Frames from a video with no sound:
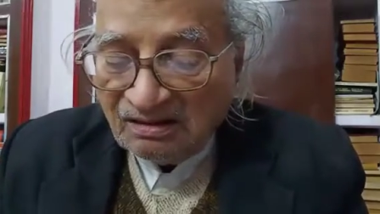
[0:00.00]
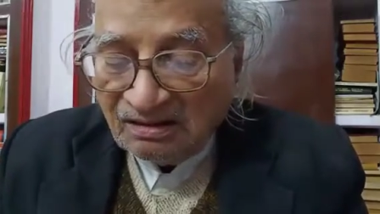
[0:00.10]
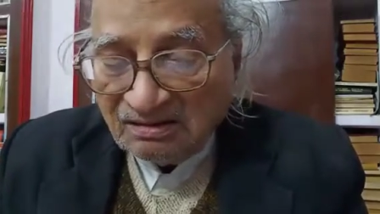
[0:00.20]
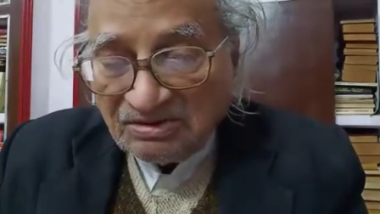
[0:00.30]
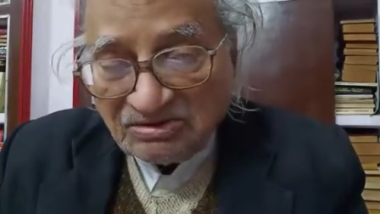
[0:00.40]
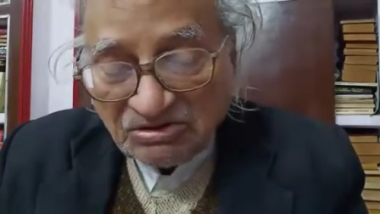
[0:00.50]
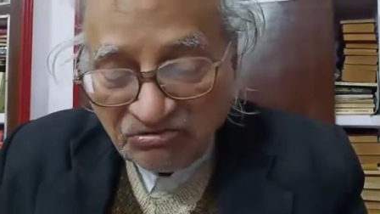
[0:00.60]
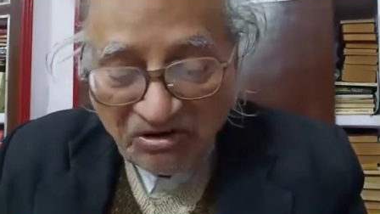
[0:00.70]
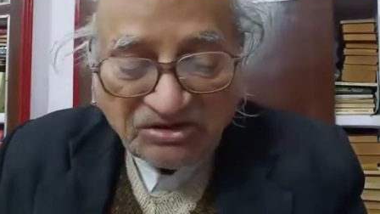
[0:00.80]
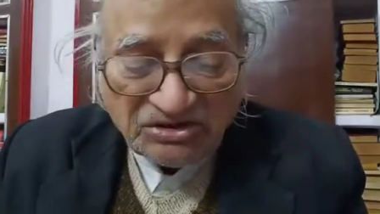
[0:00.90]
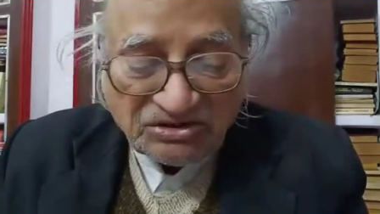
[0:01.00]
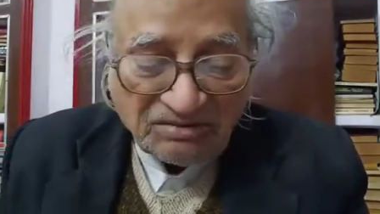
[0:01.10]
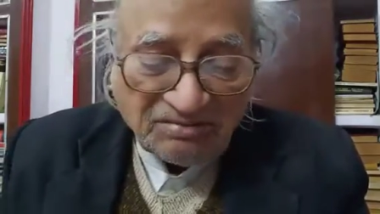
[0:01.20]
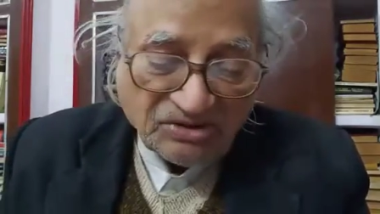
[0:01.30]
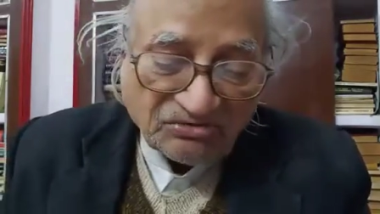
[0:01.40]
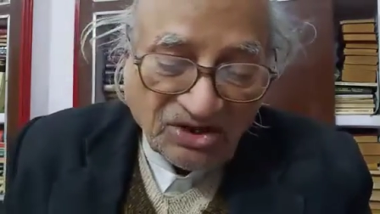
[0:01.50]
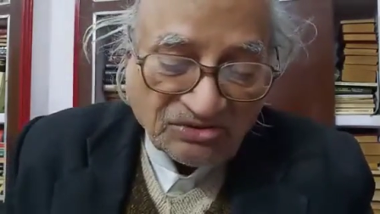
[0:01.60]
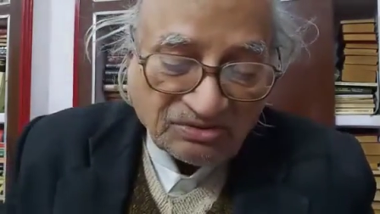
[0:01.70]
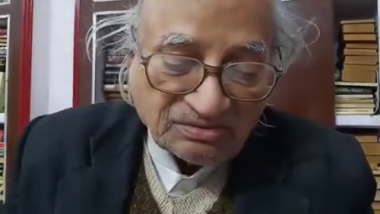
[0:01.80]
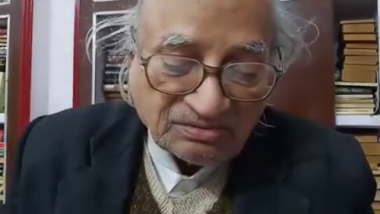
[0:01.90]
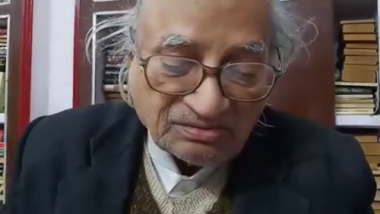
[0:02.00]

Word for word: This stretches the imagination.